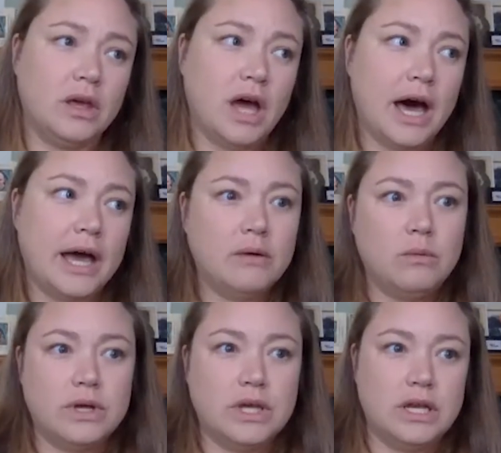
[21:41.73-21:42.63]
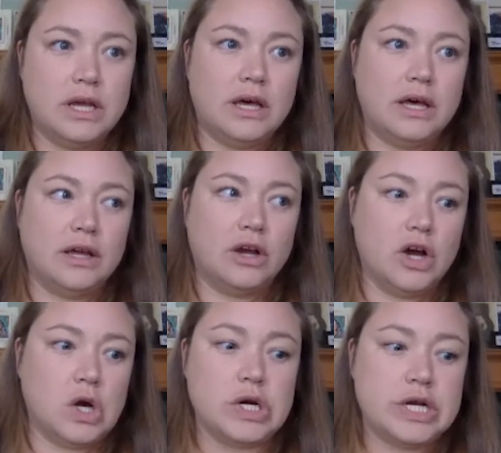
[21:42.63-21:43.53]
I would
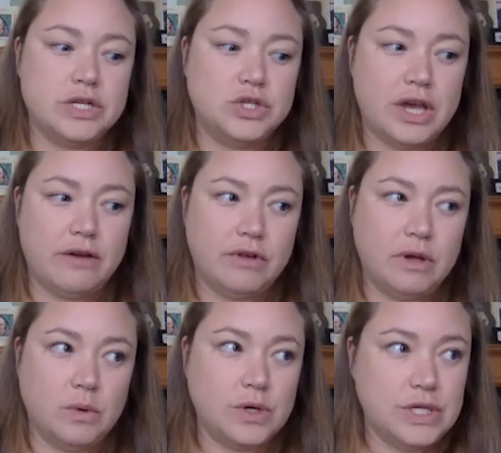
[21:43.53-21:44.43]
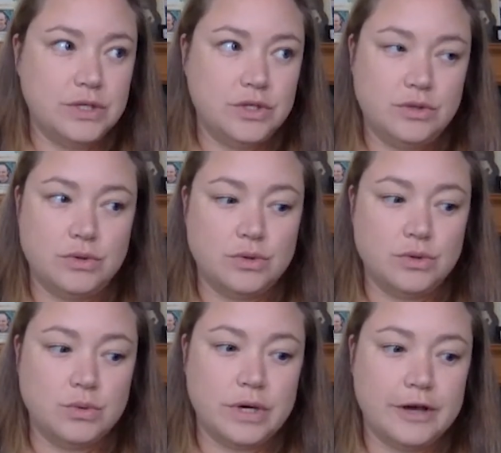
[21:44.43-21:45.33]
encourage everyone
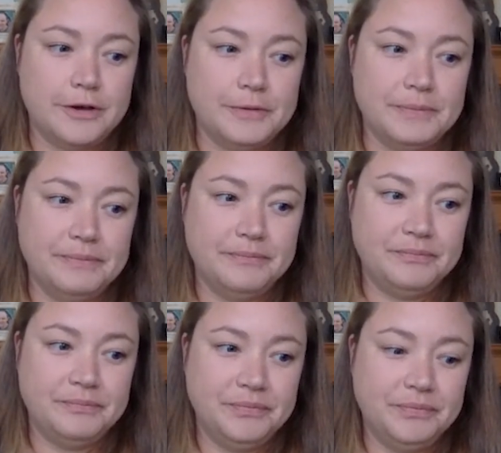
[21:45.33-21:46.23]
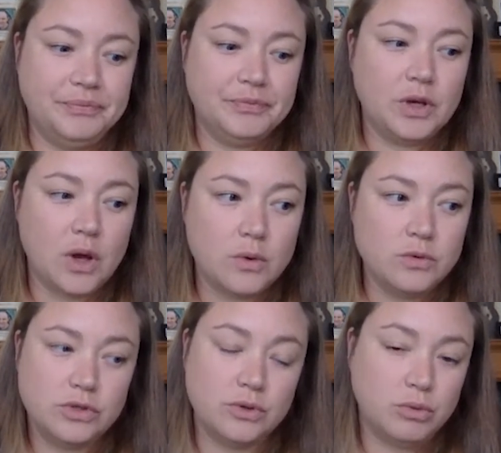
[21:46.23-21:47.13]
to um, go
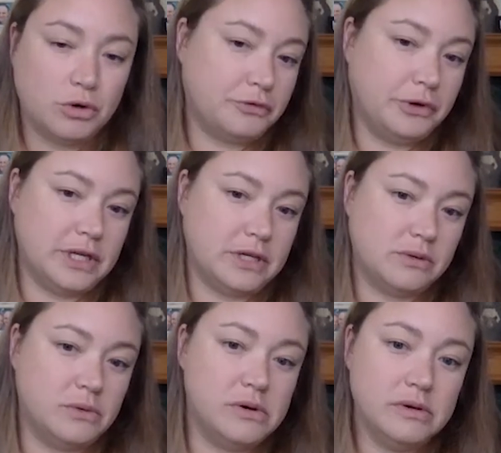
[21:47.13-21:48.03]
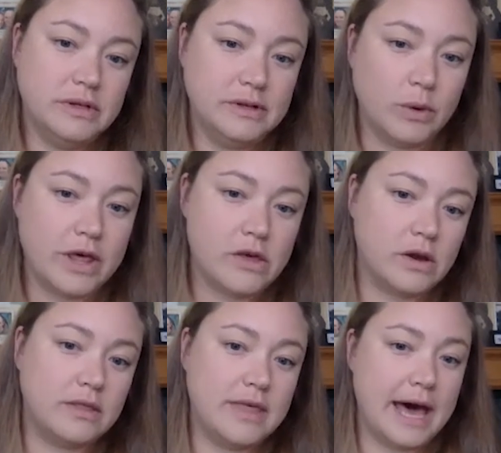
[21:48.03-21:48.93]
to portfolio school,
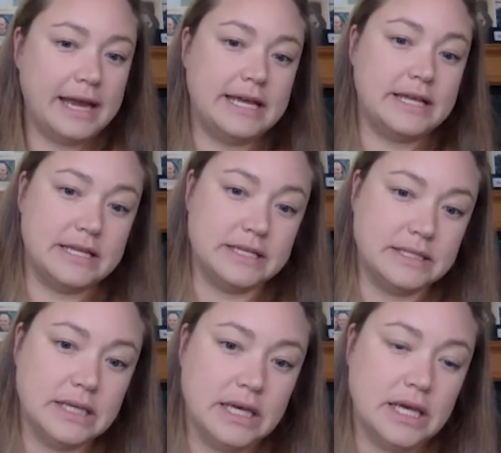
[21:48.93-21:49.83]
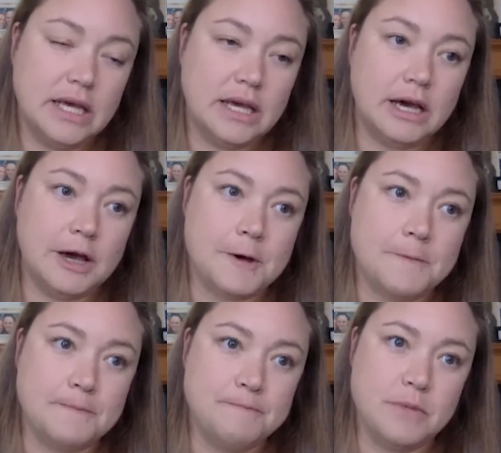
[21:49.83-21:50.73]
whether that is, um,